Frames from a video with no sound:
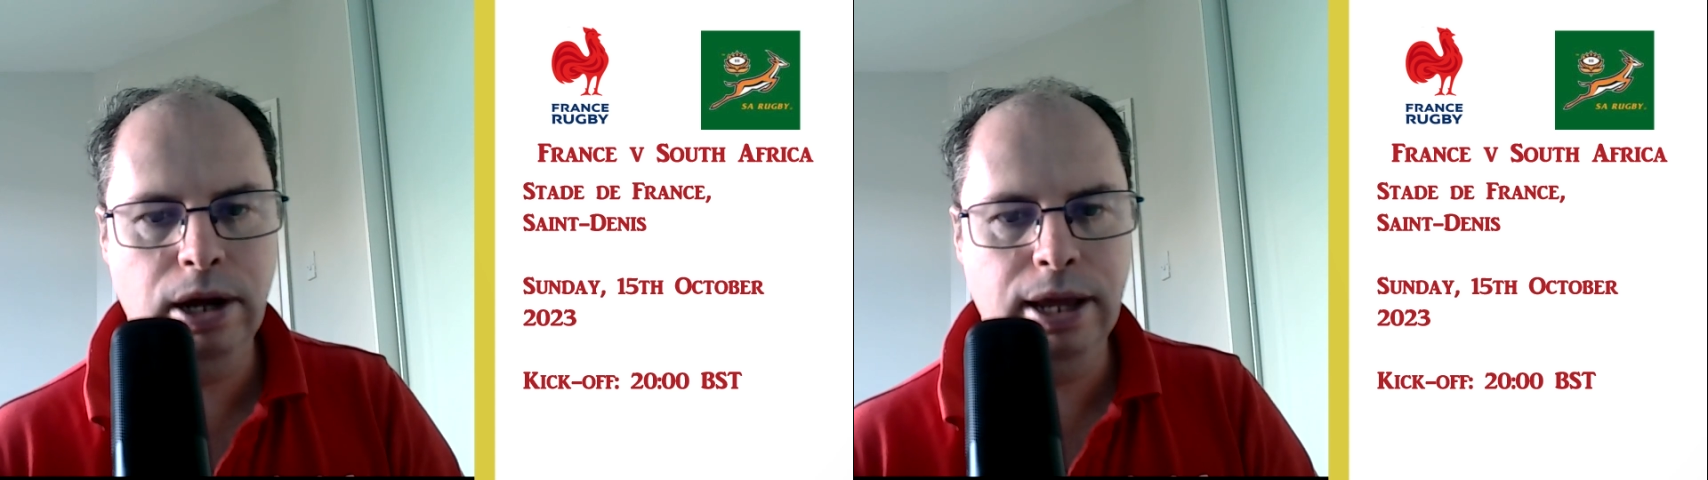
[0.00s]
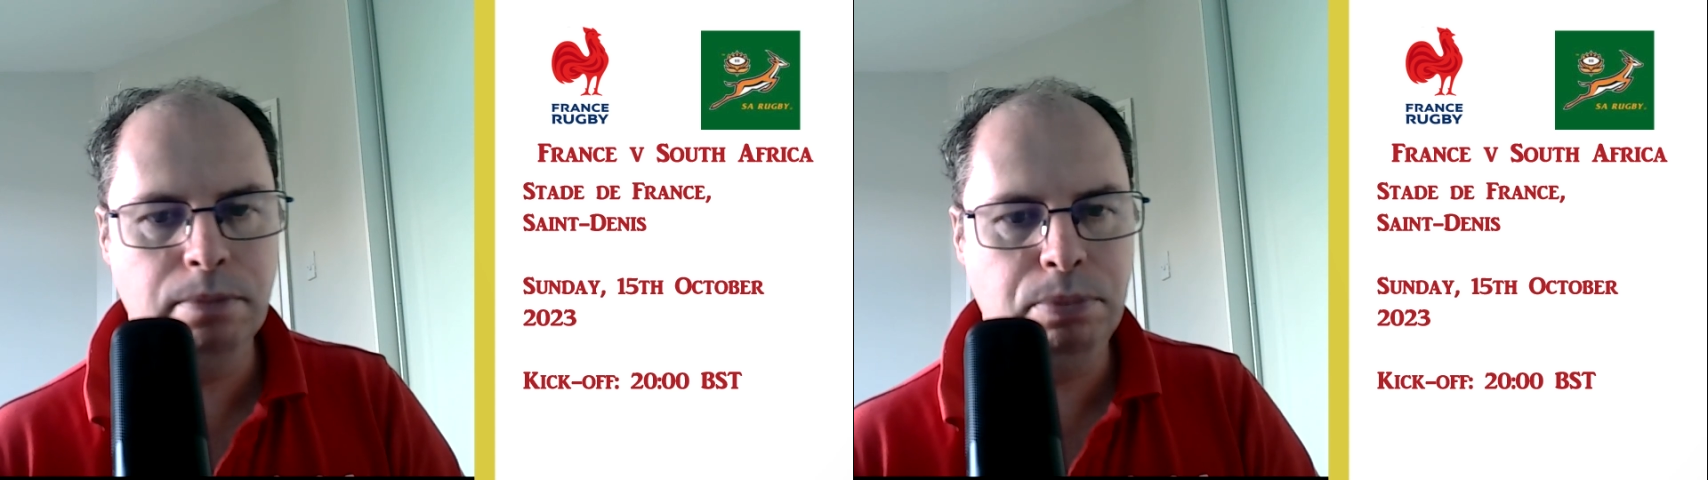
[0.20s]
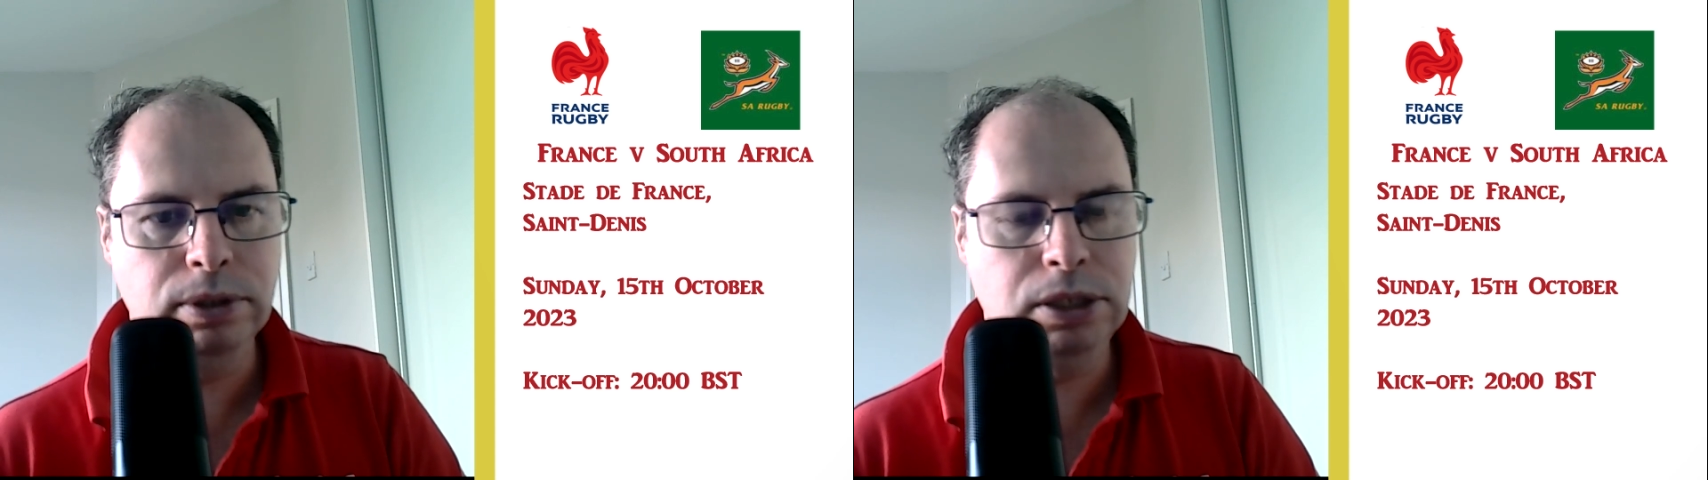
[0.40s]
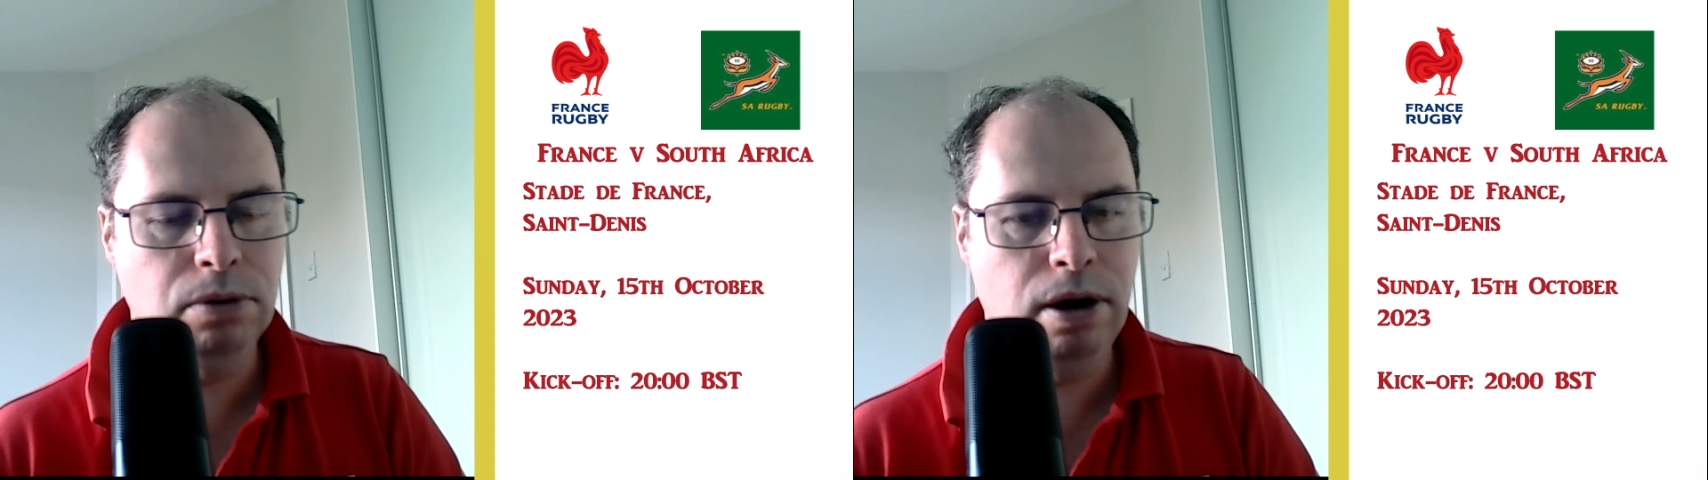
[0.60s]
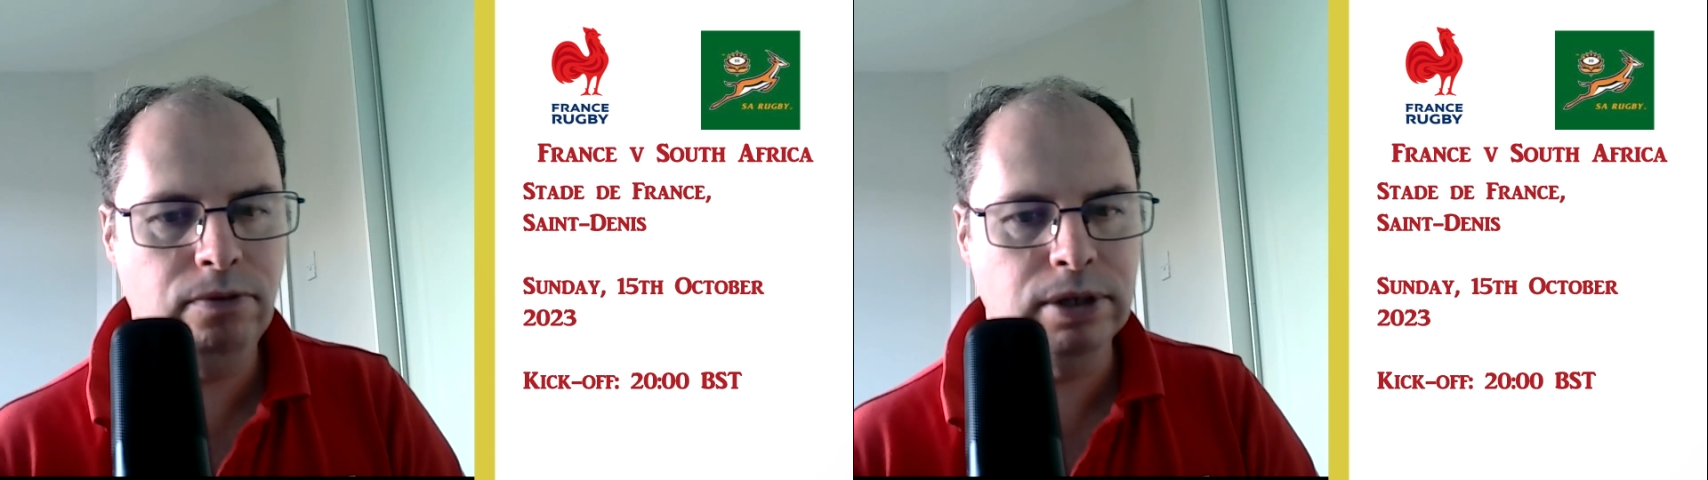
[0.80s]
to try
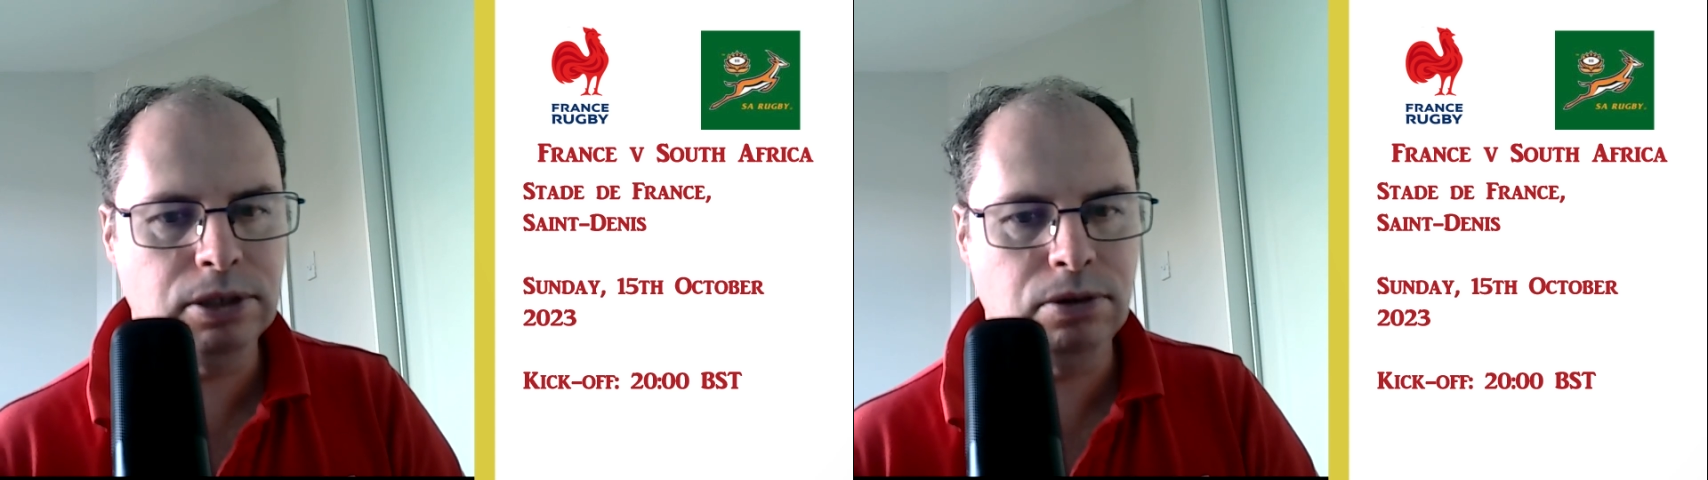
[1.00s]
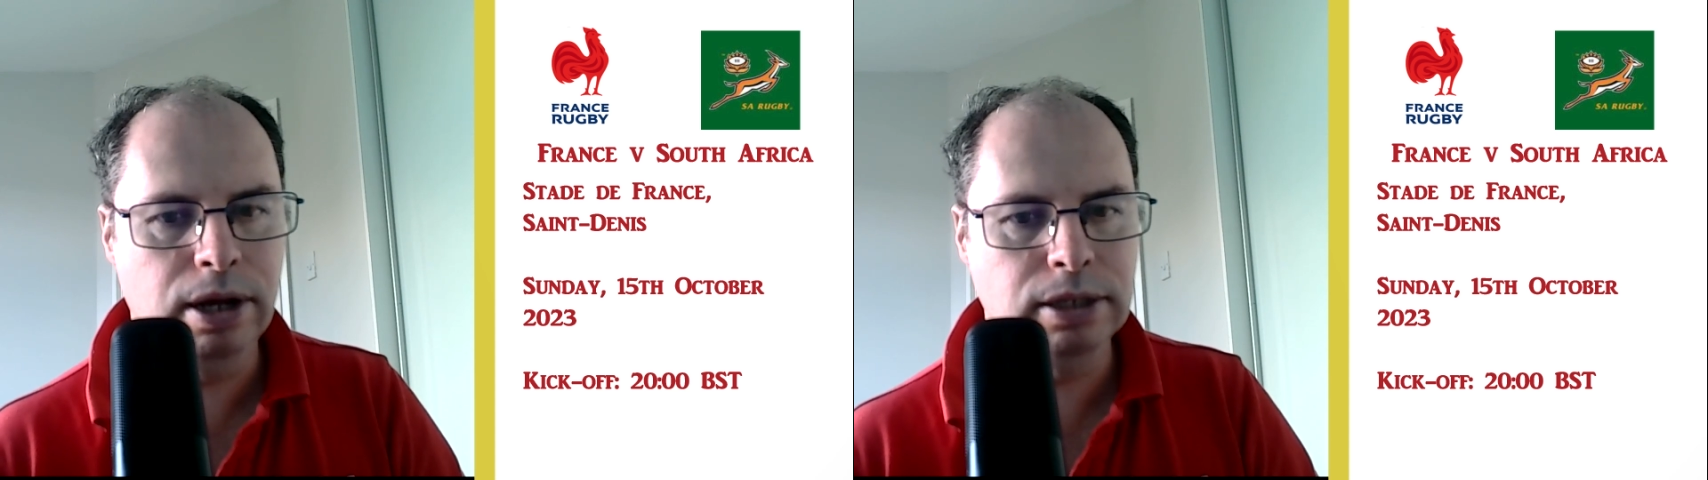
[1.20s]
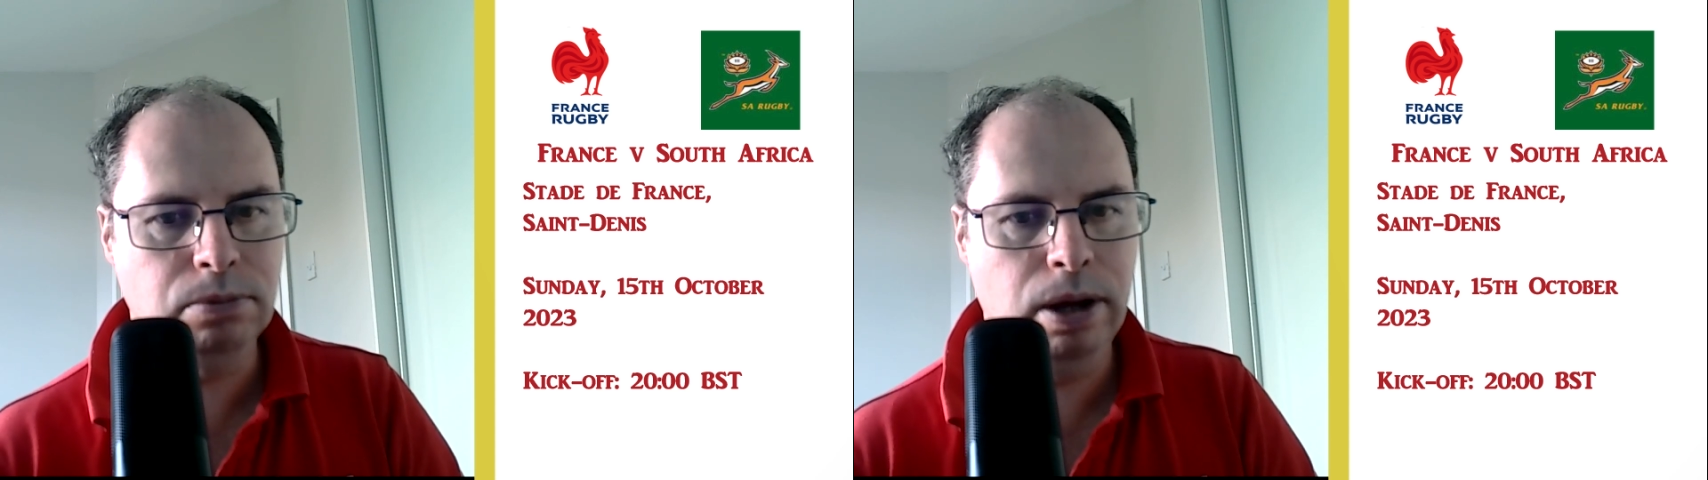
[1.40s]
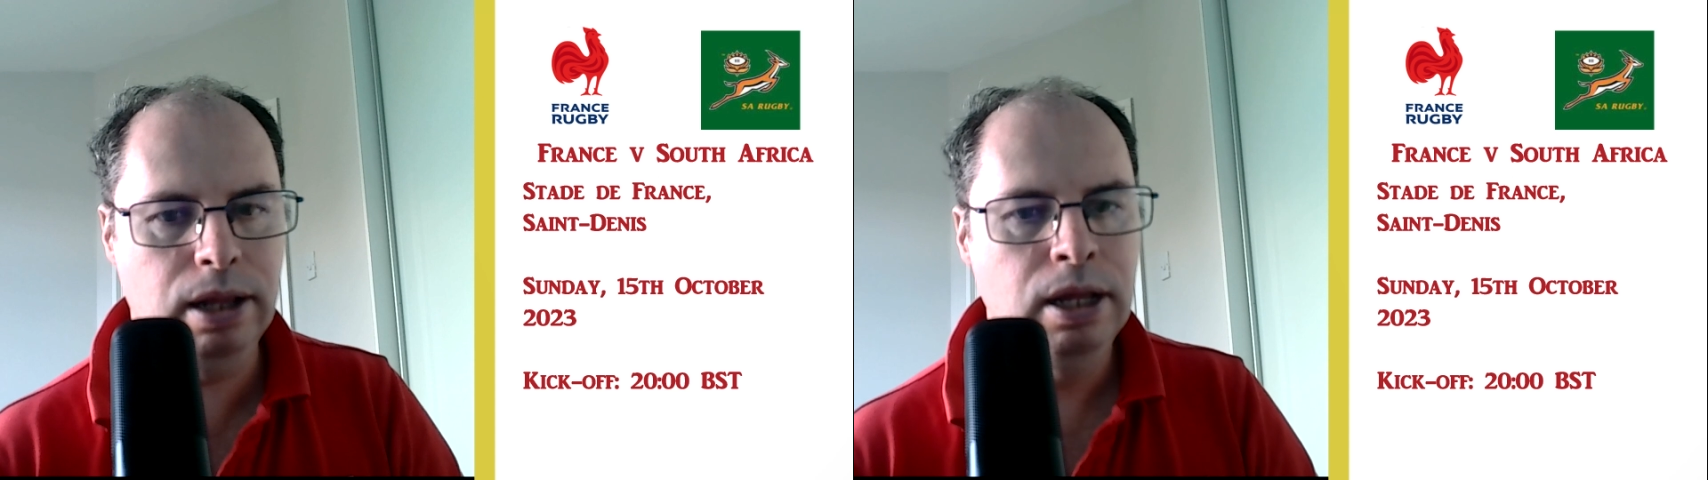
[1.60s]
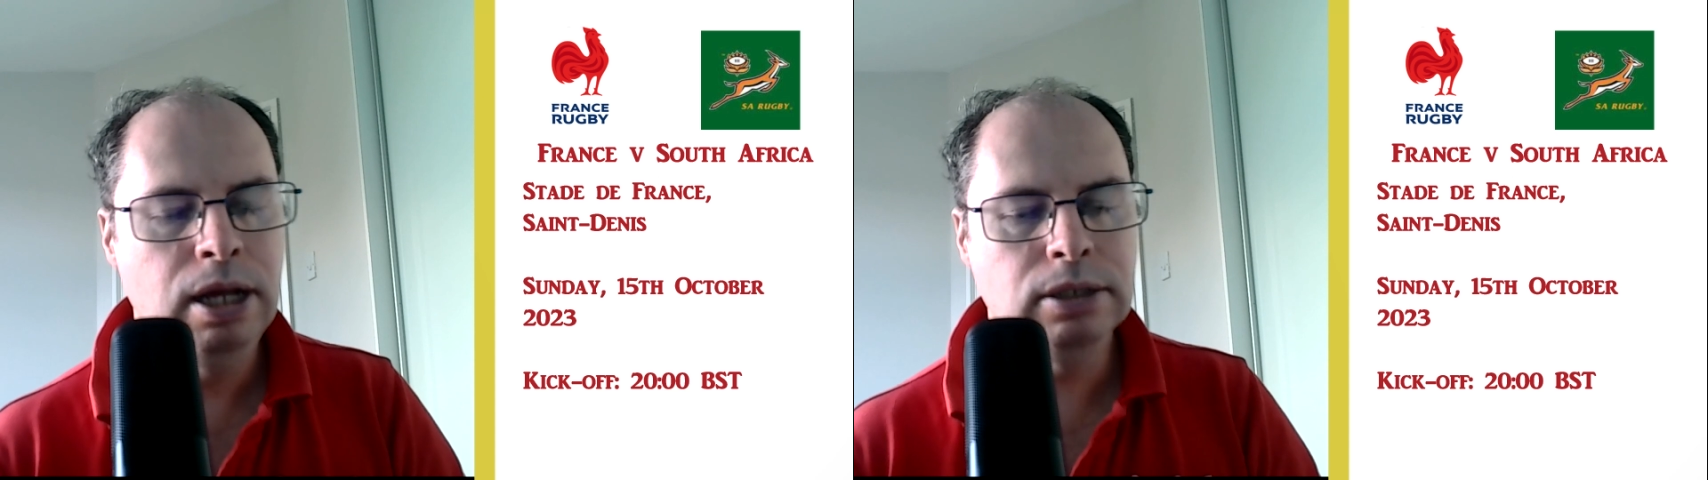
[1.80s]
and put you off your
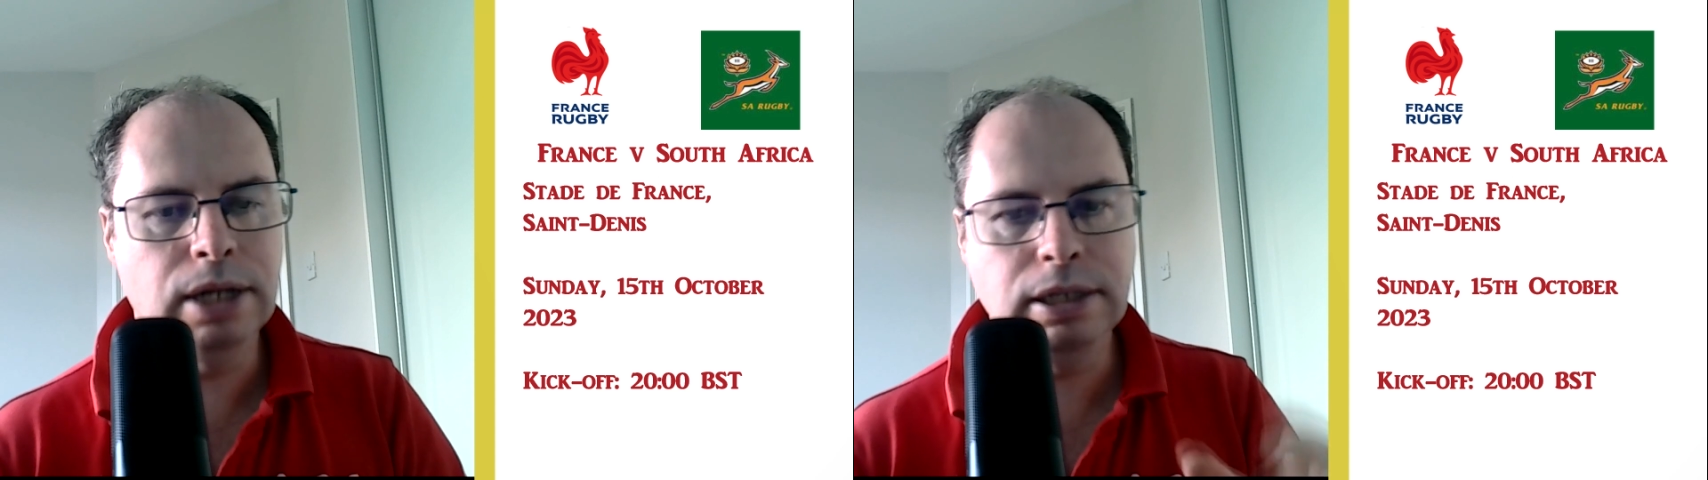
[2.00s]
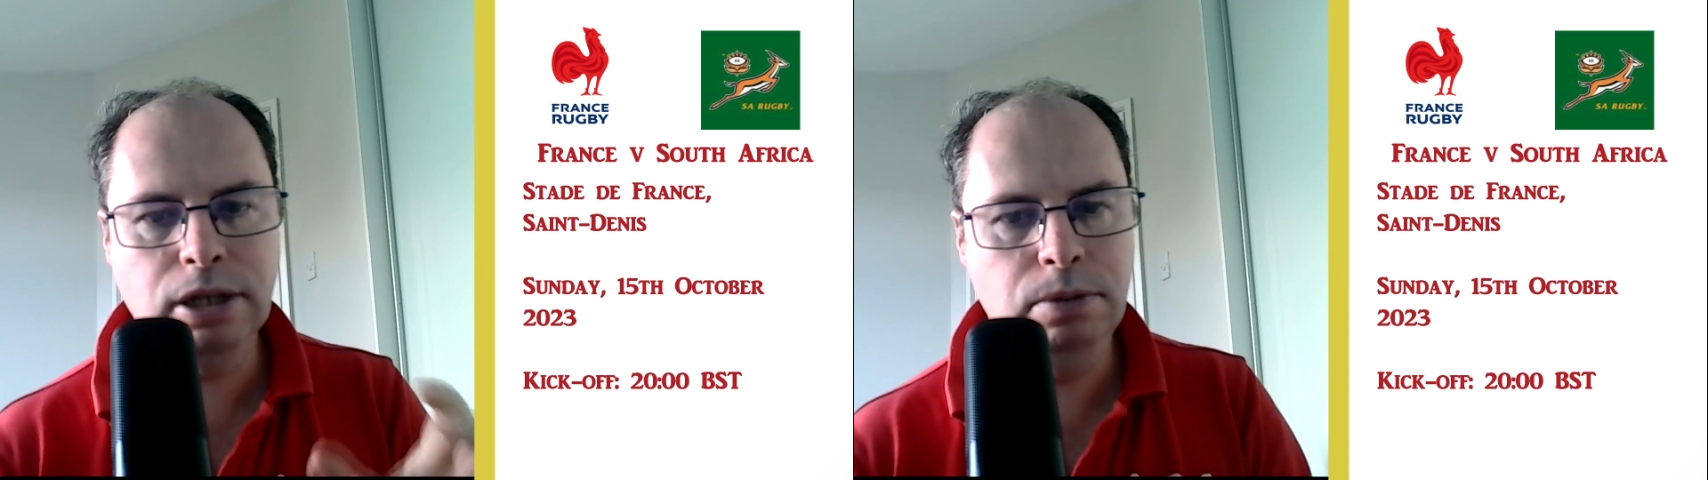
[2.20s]
stride as well.